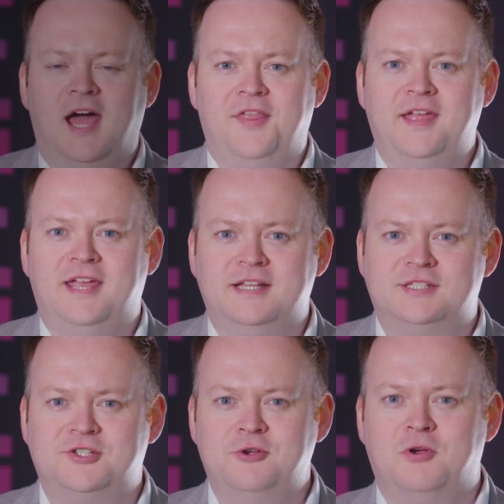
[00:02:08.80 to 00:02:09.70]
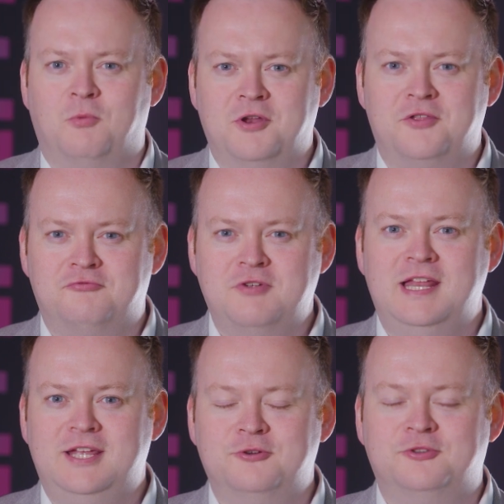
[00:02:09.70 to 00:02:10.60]
think in snooker, one of the
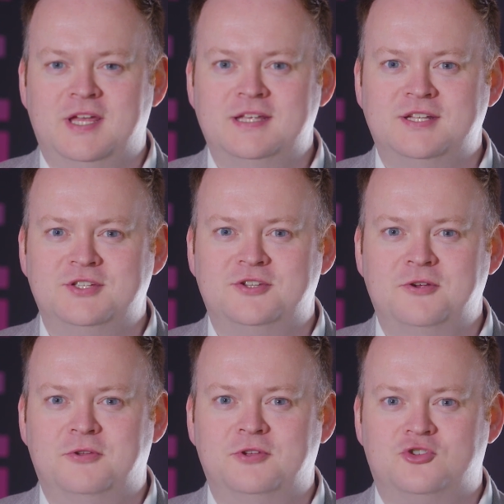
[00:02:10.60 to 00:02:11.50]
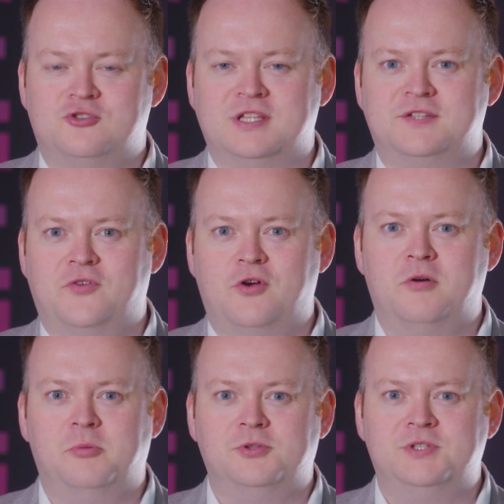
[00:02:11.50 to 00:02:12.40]
really good things in snooker that's
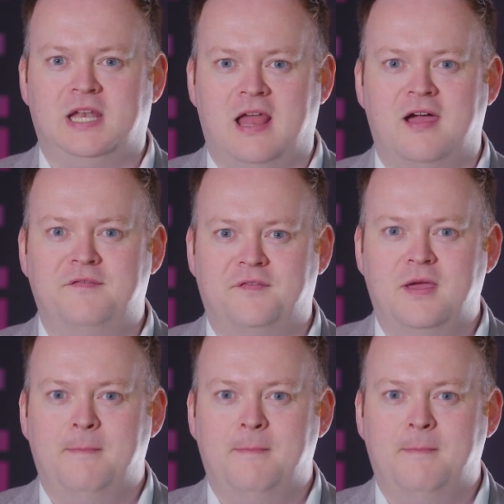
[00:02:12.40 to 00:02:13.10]
transferable to life,